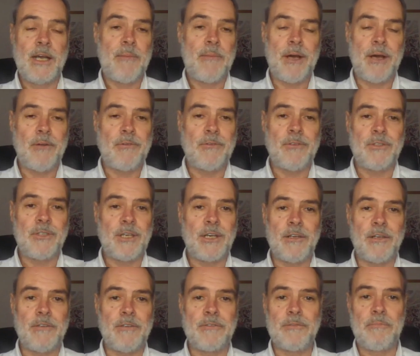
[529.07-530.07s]
my older
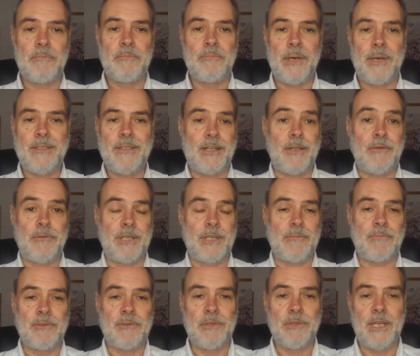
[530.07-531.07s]
child basically what
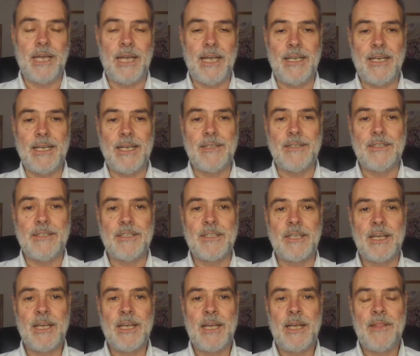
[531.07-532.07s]
happens with the alienators is